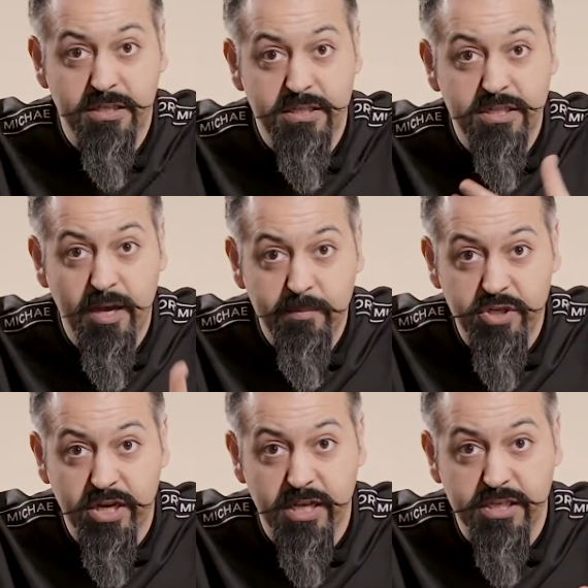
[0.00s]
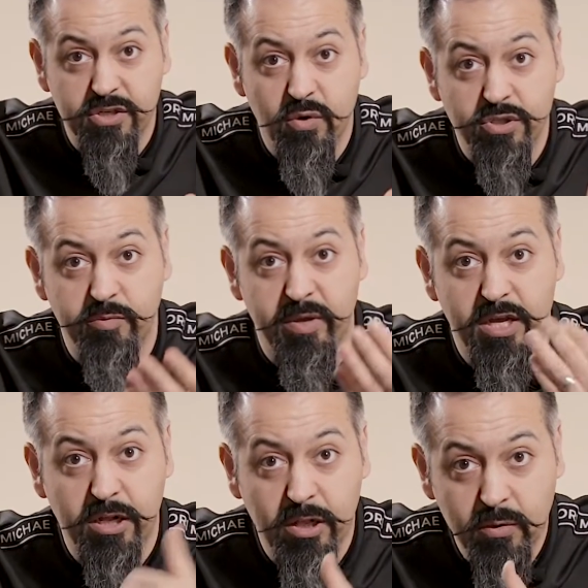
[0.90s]
subject is going to be
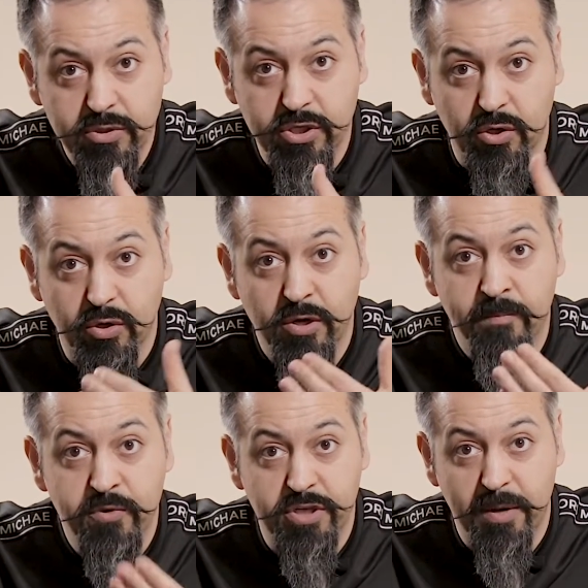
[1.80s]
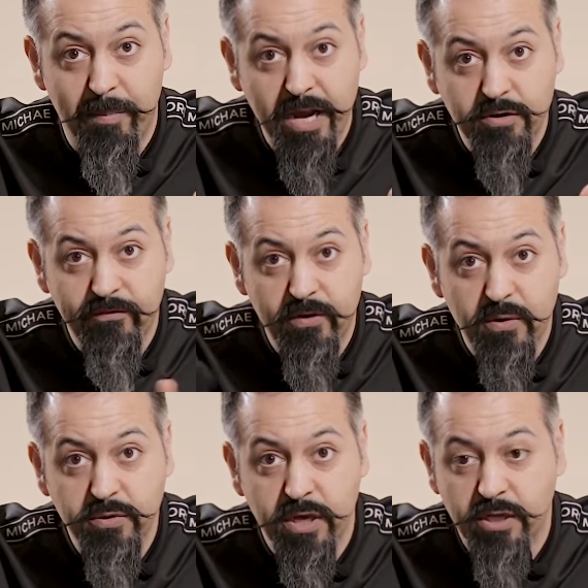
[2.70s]
closer to the
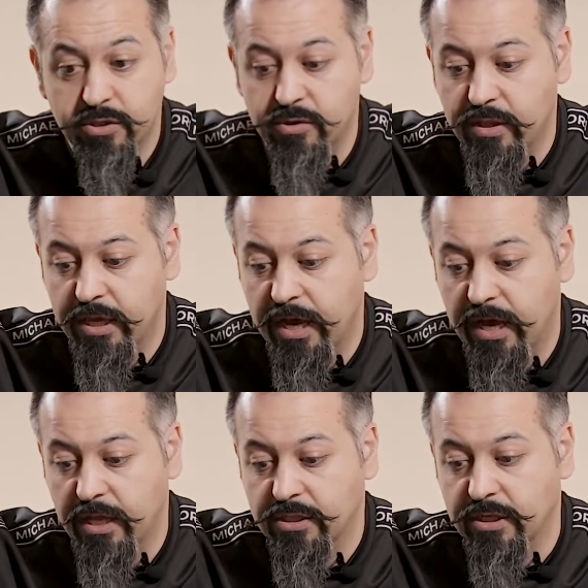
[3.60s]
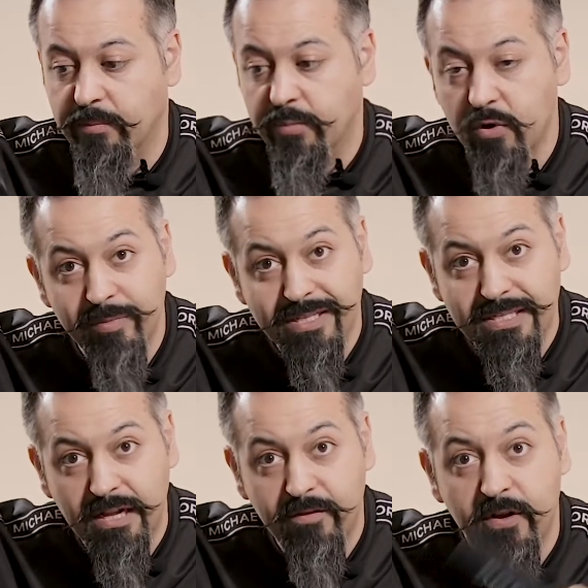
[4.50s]
microphone, to the, uh, to the boom
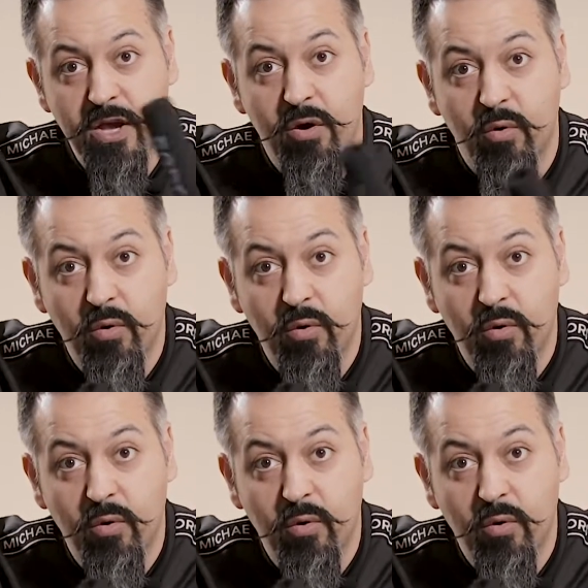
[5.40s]
itself,